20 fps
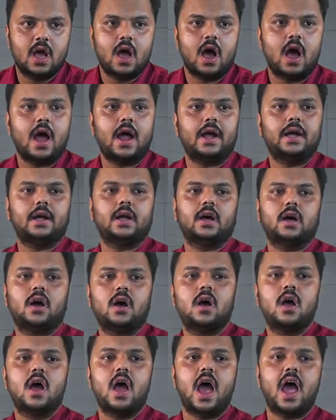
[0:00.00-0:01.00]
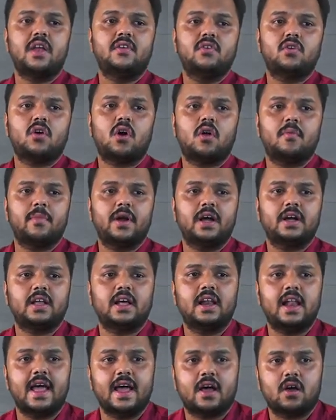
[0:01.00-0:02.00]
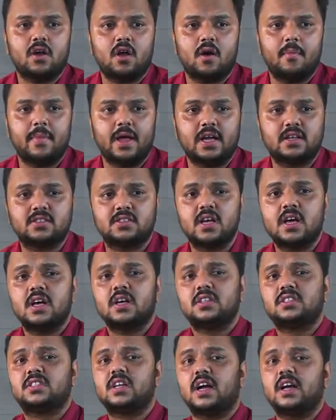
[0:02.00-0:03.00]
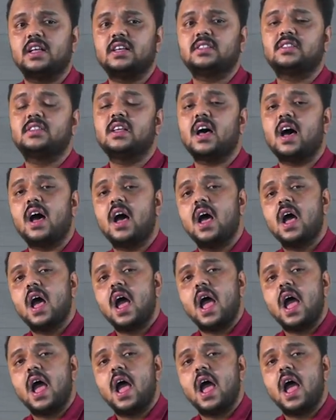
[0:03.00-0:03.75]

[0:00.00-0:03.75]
And environmental economics studies the